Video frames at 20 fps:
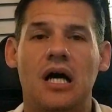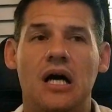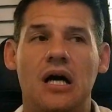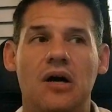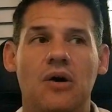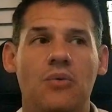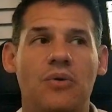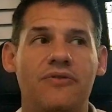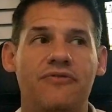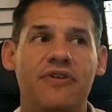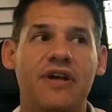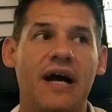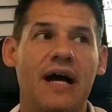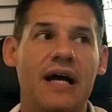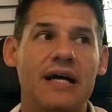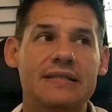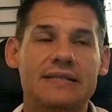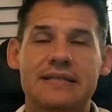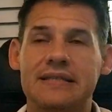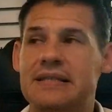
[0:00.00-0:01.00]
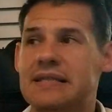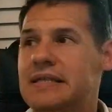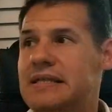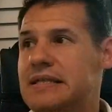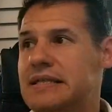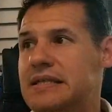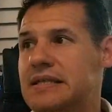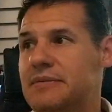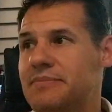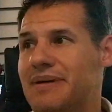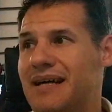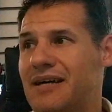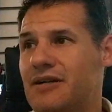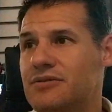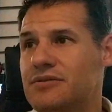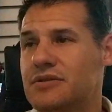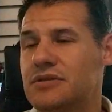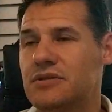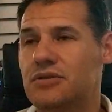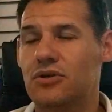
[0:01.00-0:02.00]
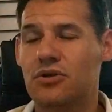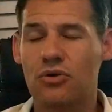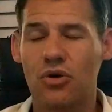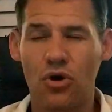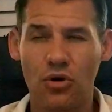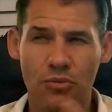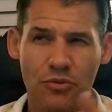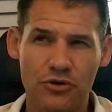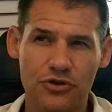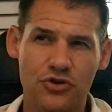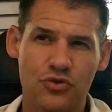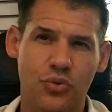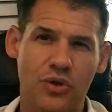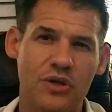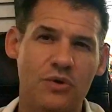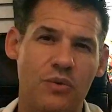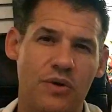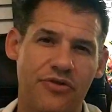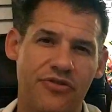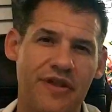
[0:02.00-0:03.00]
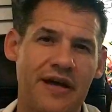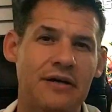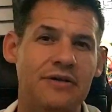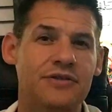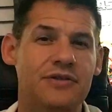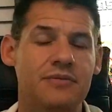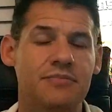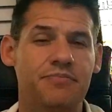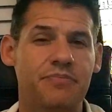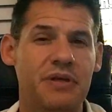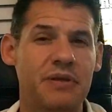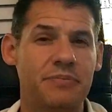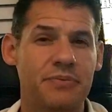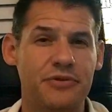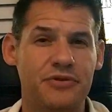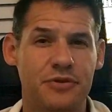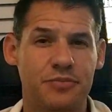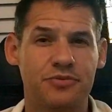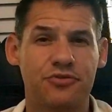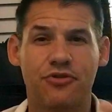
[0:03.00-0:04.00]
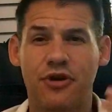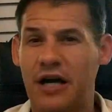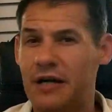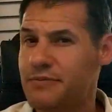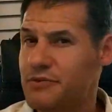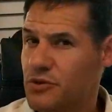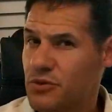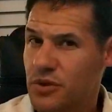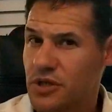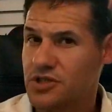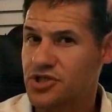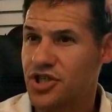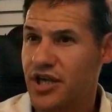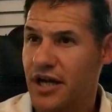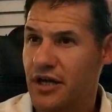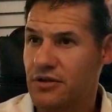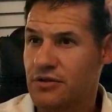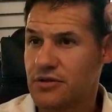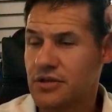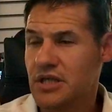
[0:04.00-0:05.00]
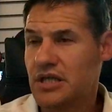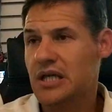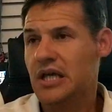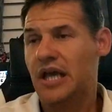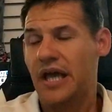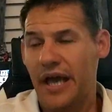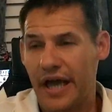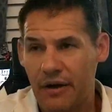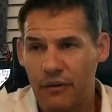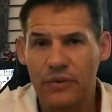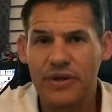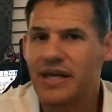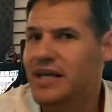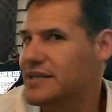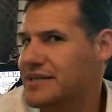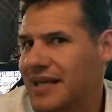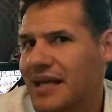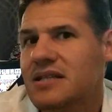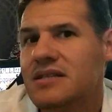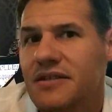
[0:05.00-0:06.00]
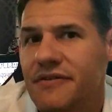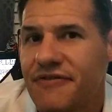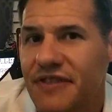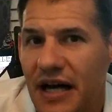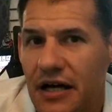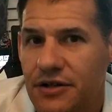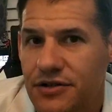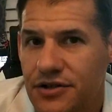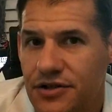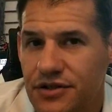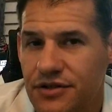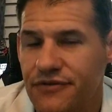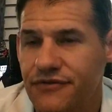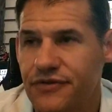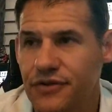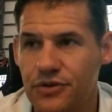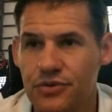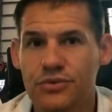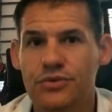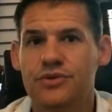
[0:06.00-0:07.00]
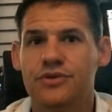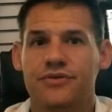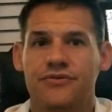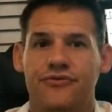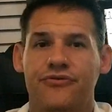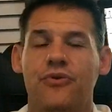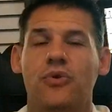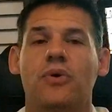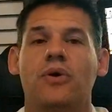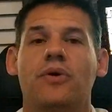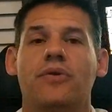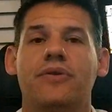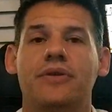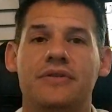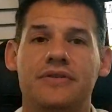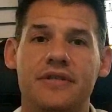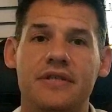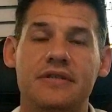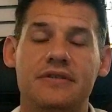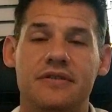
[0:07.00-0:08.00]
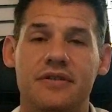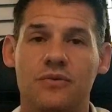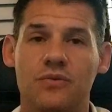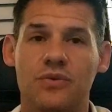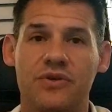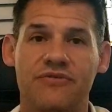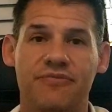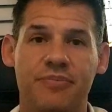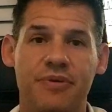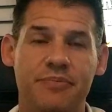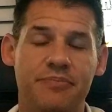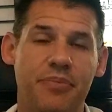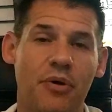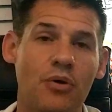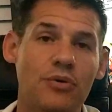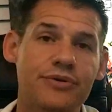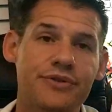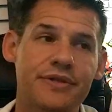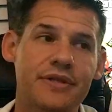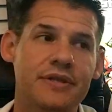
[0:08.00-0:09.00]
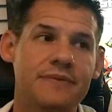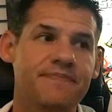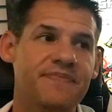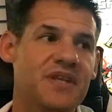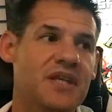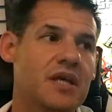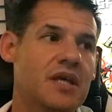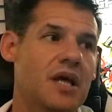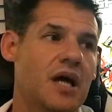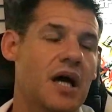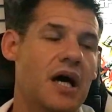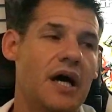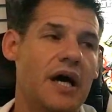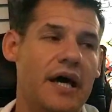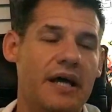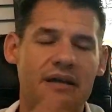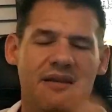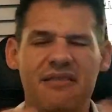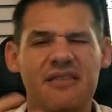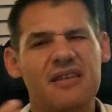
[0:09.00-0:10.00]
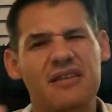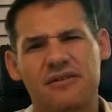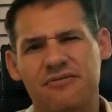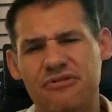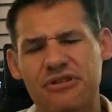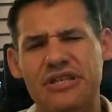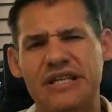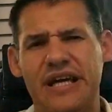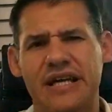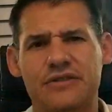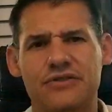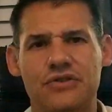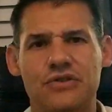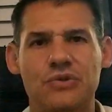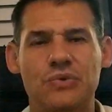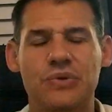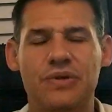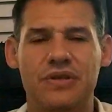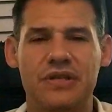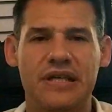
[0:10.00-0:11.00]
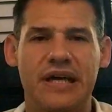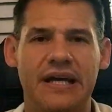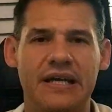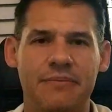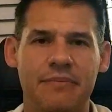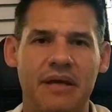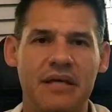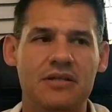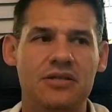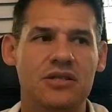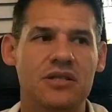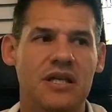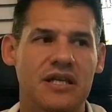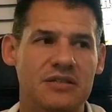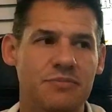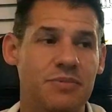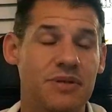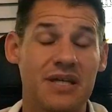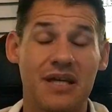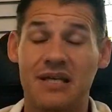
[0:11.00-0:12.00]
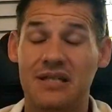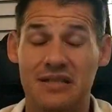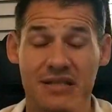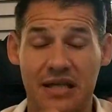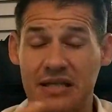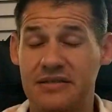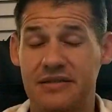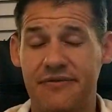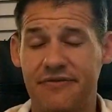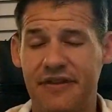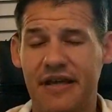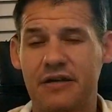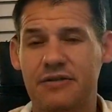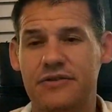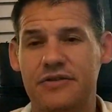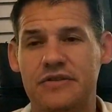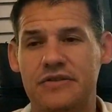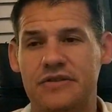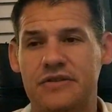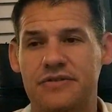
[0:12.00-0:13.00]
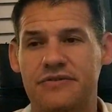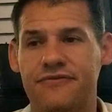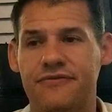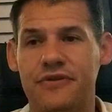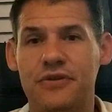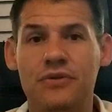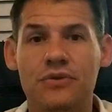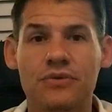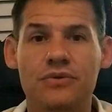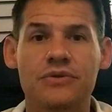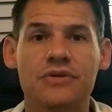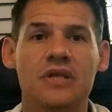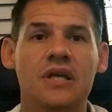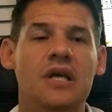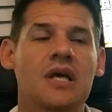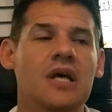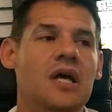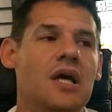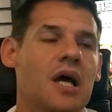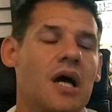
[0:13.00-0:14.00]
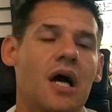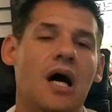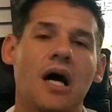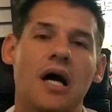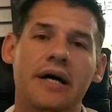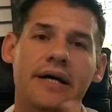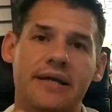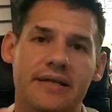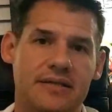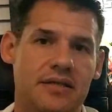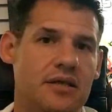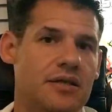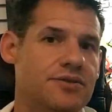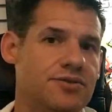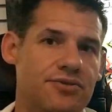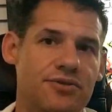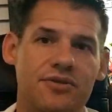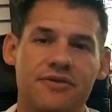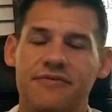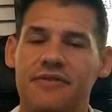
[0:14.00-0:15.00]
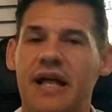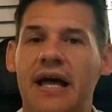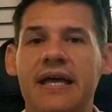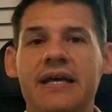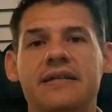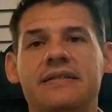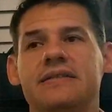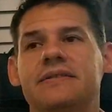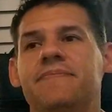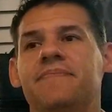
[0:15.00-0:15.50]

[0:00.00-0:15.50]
We've got about almost 21,000 people subscribed to our channel, and we get tens of thousands of views for the scenes that we've been posting. Anything that really has to do with the animation has been getting tens of thousands of views, gets hundreds of likes.